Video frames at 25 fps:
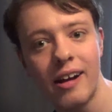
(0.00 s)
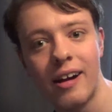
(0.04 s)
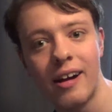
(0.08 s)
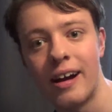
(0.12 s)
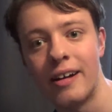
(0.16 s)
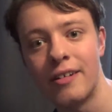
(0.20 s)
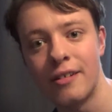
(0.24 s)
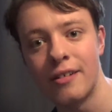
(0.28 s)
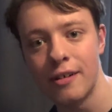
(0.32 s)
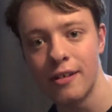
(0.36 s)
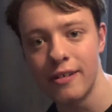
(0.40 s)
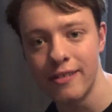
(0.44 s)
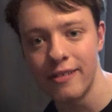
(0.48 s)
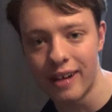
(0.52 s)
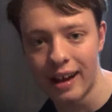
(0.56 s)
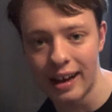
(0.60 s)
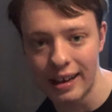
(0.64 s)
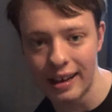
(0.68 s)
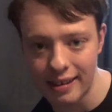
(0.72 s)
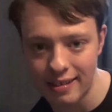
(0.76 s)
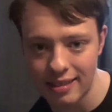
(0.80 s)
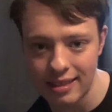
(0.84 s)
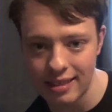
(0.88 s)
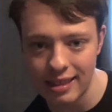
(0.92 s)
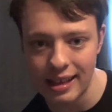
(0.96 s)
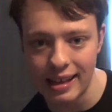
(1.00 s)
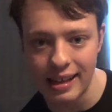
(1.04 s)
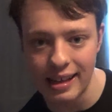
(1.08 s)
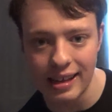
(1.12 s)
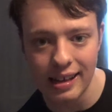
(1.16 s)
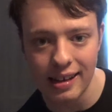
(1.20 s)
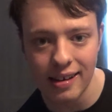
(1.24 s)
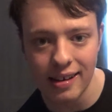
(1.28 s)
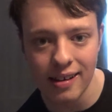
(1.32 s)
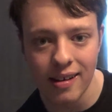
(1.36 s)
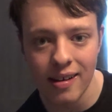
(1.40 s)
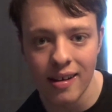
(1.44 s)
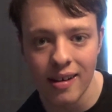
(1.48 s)
I do like
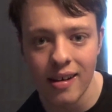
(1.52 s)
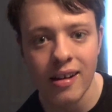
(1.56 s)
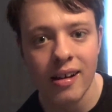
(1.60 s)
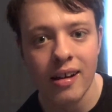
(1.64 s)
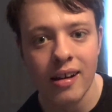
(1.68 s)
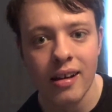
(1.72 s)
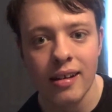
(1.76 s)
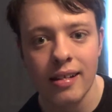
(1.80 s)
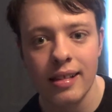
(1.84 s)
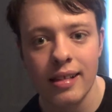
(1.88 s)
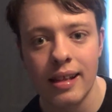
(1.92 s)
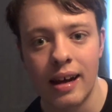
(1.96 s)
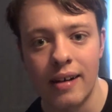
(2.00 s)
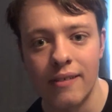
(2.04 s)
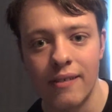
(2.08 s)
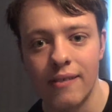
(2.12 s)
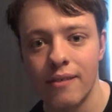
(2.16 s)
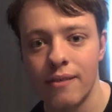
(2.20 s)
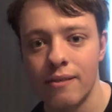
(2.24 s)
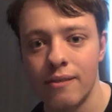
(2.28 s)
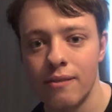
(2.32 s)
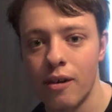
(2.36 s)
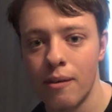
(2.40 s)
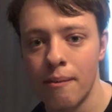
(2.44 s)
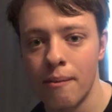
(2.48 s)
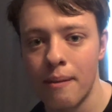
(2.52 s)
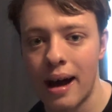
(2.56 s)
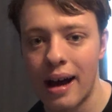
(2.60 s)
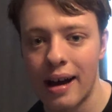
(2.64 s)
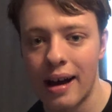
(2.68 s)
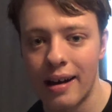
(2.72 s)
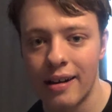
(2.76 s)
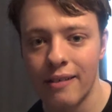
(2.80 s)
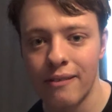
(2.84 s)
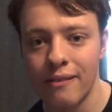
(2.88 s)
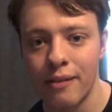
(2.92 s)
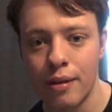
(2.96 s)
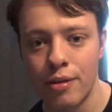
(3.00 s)
that
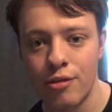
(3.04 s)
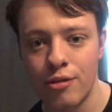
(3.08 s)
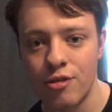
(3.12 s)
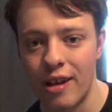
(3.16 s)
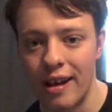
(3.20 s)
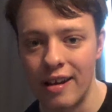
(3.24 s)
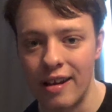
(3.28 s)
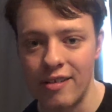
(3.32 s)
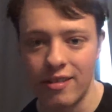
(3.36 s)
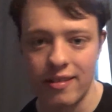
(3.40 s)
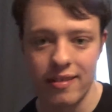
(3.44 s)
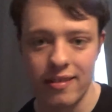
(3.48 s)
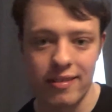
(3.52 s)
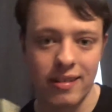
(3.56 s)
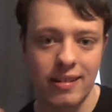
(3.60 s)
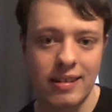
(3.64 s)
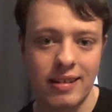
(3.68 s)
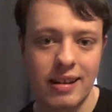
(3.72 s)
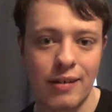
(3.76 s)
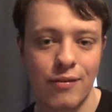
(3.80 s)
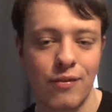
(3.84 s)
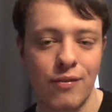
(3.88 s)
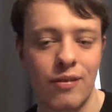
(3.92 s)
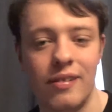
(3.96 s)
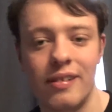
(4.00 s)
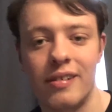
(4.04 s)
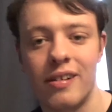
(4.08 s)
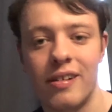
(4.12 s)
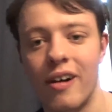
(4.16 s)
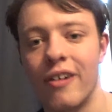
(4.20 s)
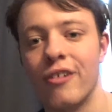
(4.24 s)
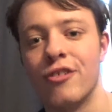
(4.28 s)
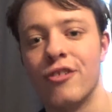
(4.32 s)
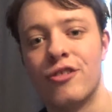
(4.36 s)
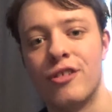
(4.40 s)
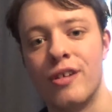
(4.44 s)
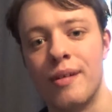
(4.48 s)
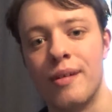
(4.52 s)
Romana was changed into different
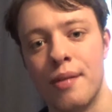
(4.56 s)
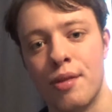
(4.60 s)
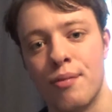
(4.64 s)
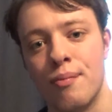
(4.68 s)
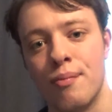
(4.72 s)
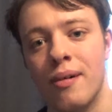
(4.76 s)
costumes,